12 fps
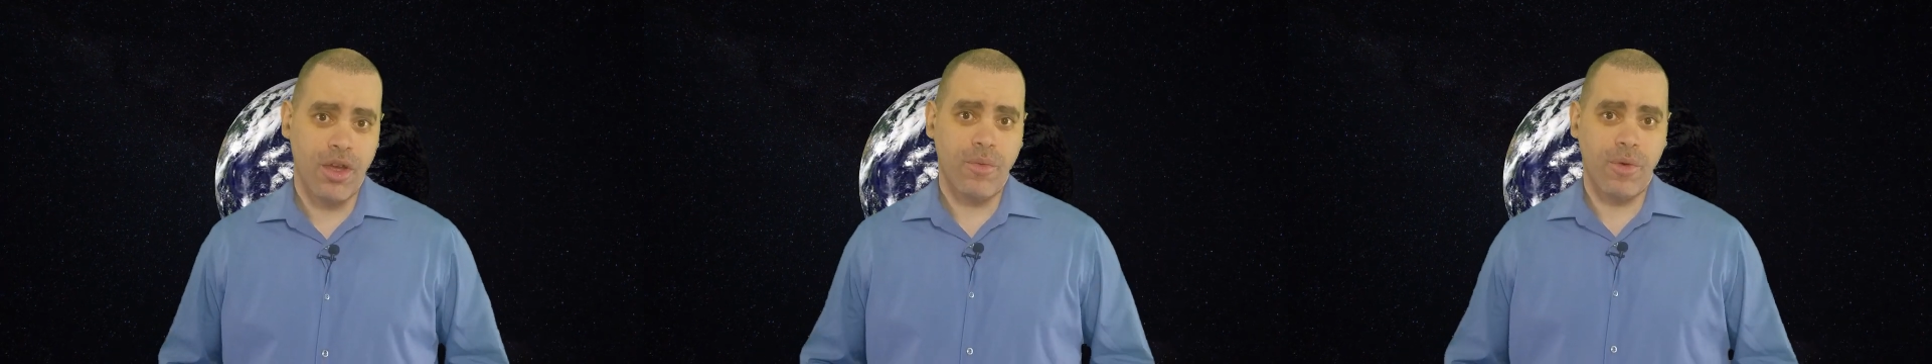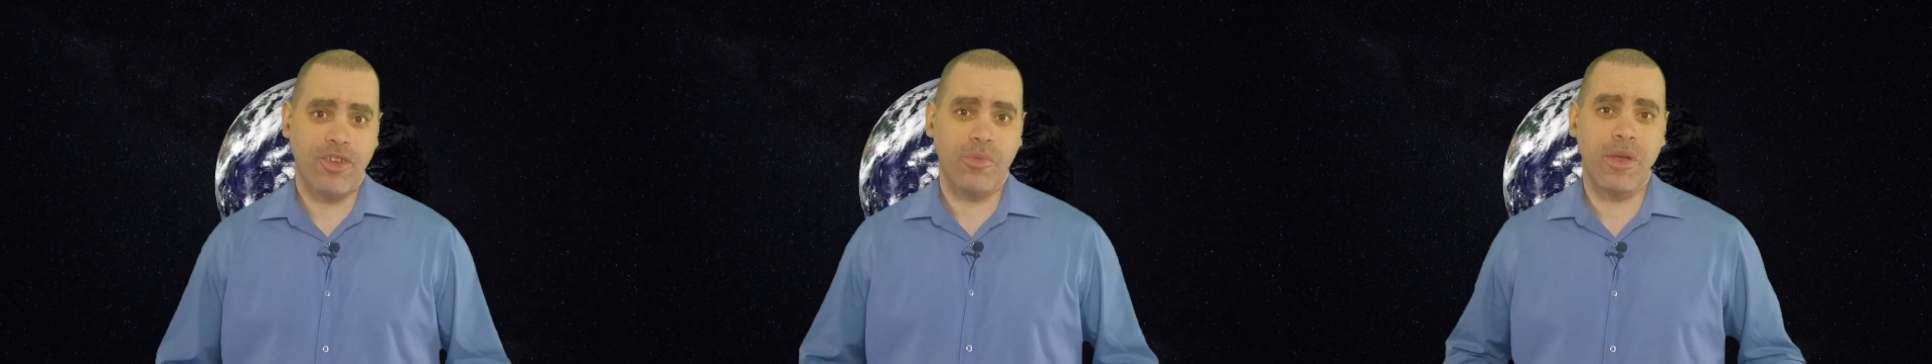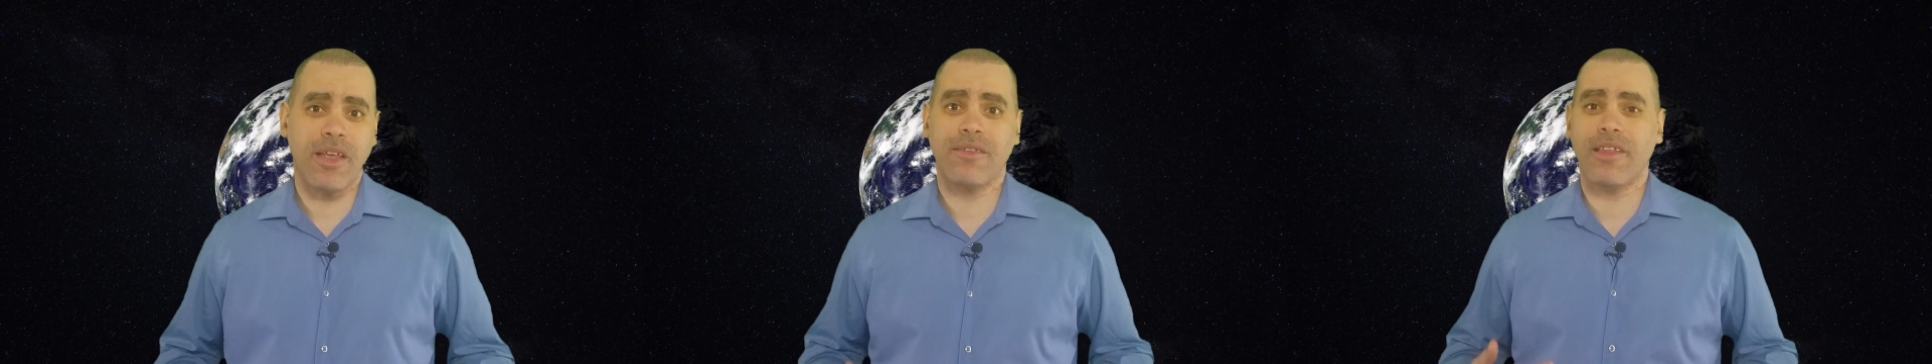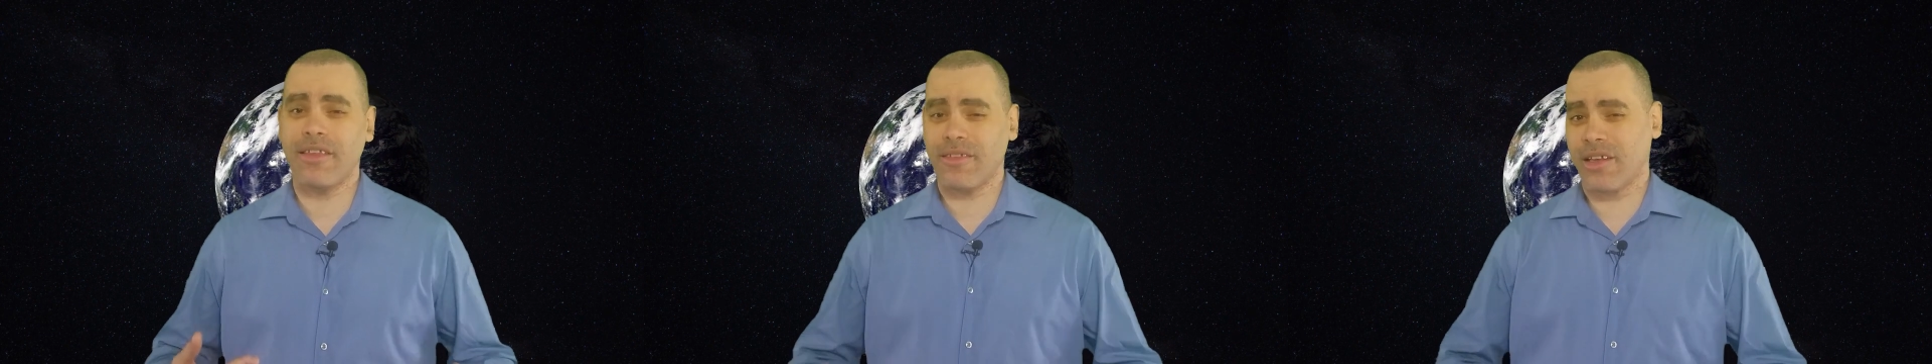which means
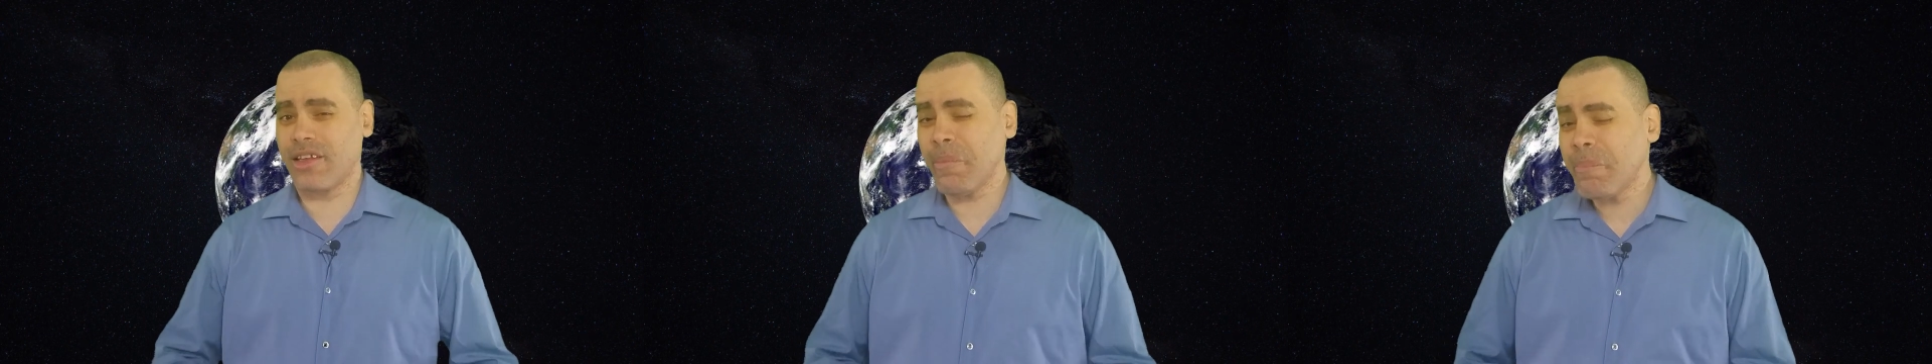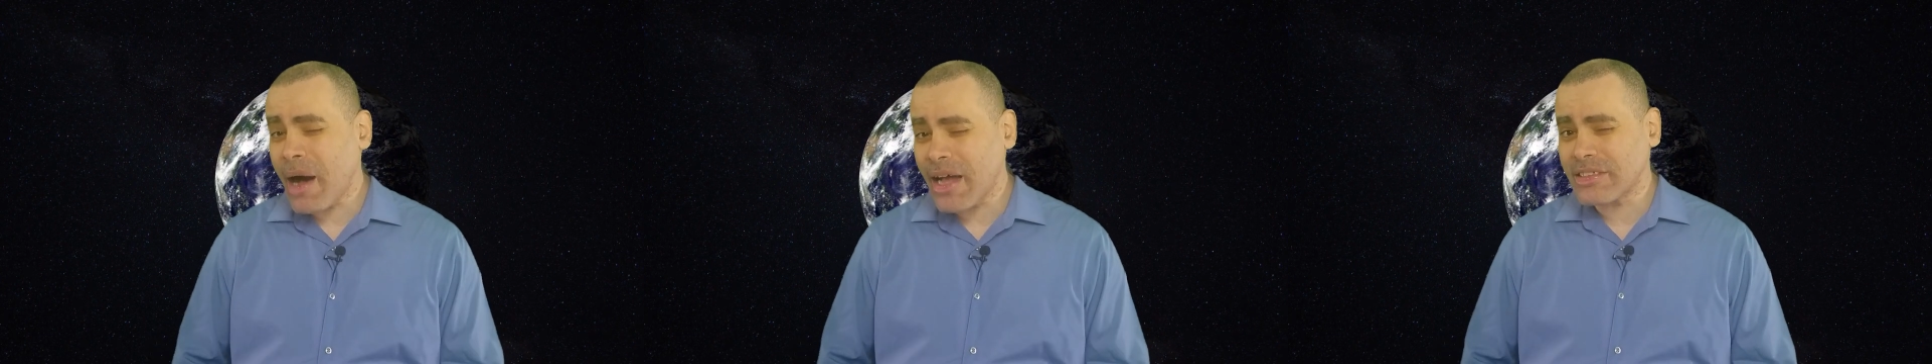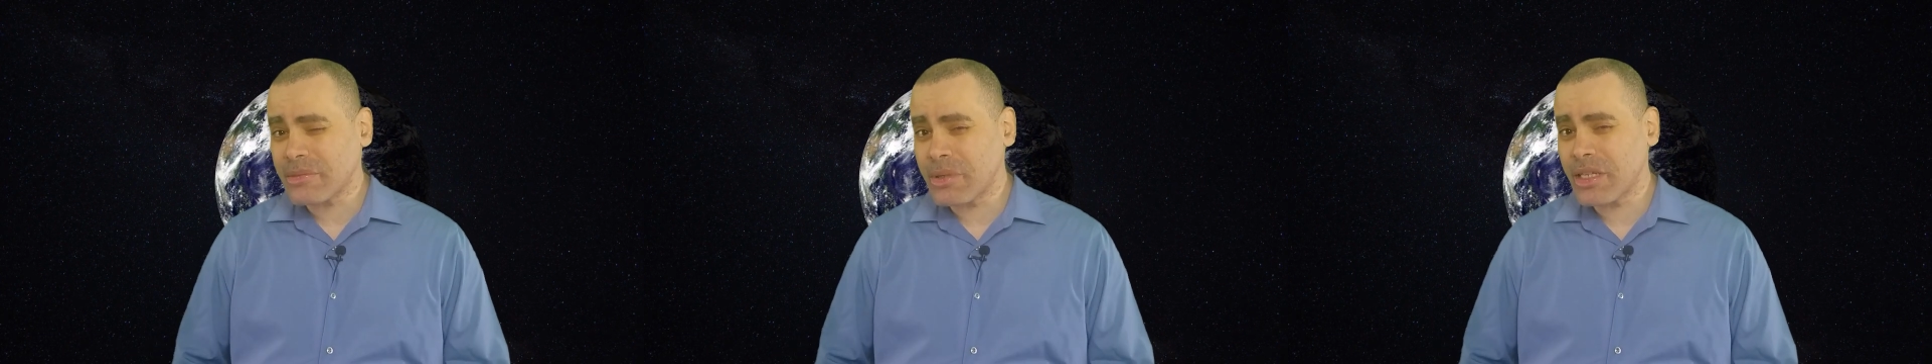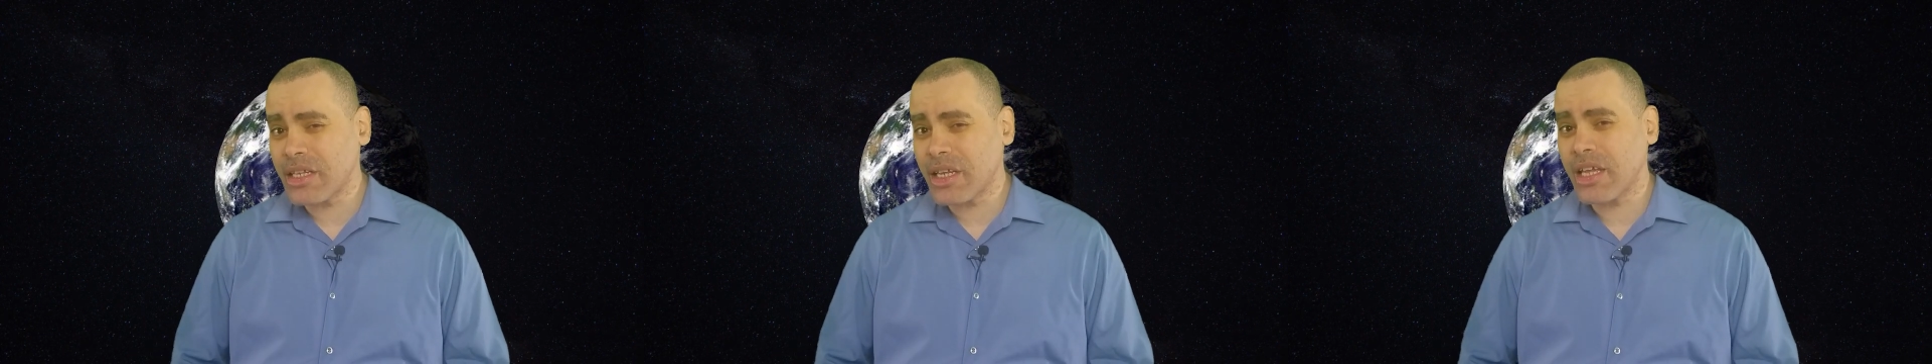there's a good
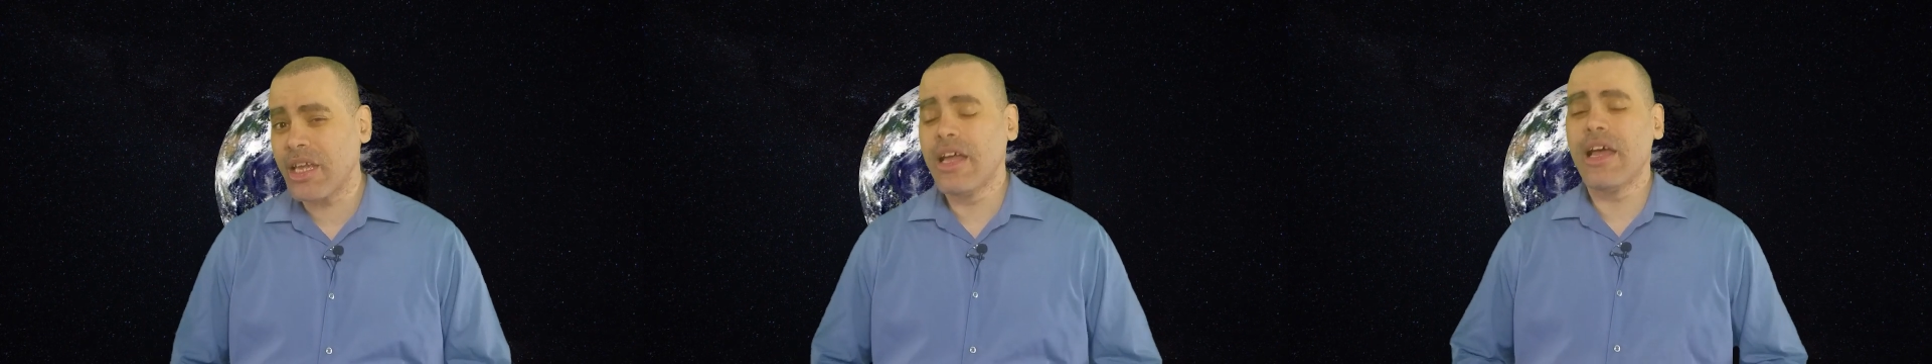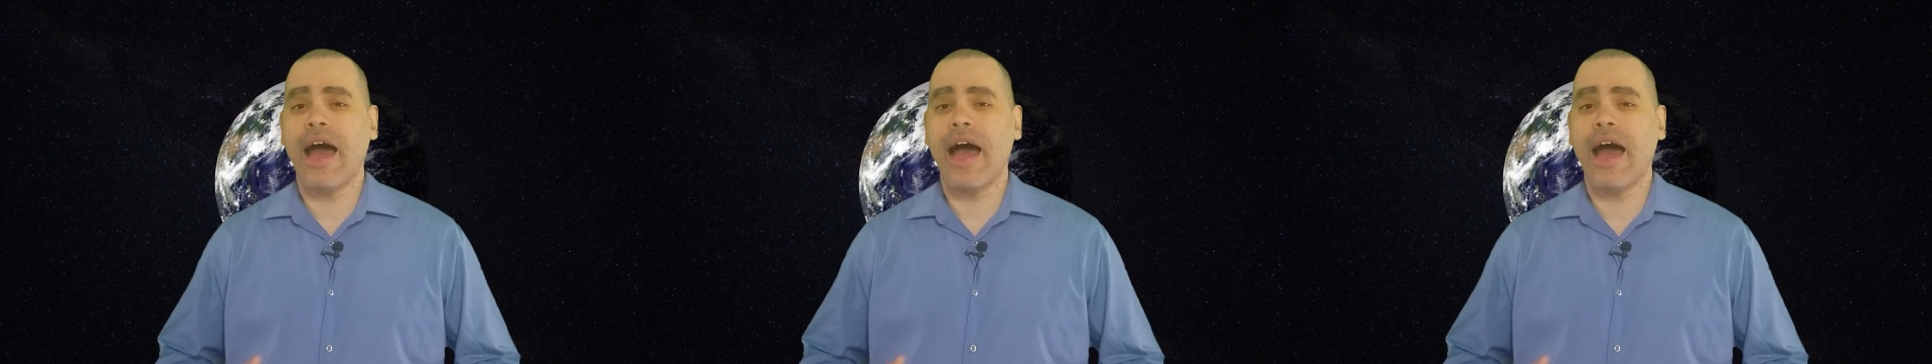possibility